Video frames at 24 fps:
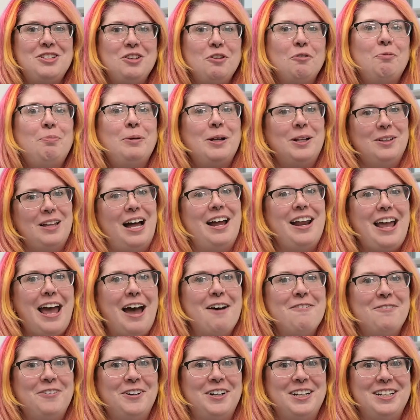you've put a lot of
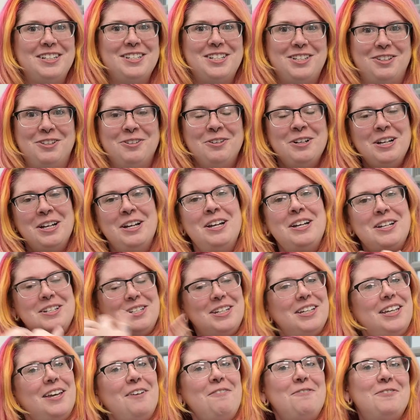effort into
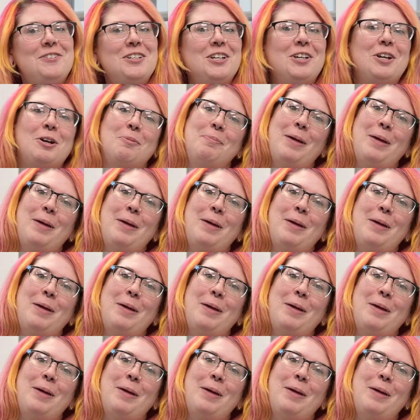to give to your